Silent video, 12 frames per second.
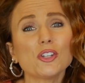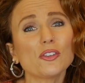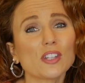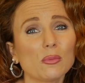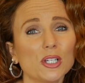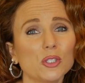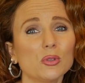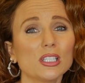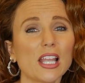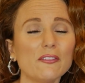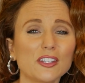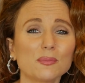know someone who would
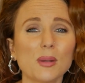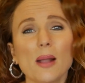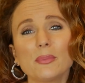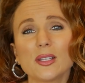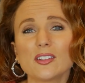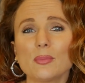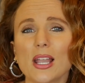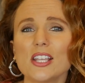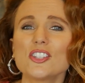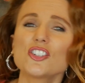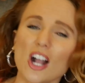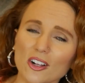love these pumpkin
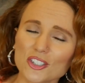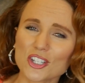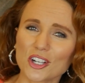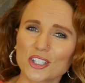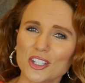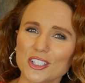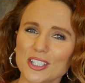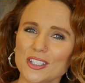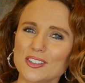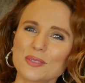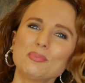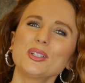spice chocolate chunk
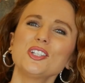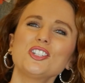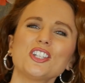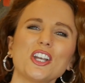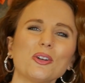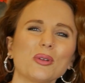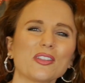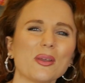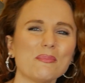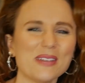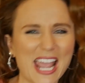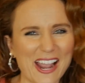cookies, please share it with
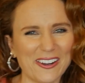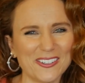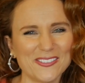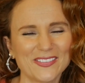them now.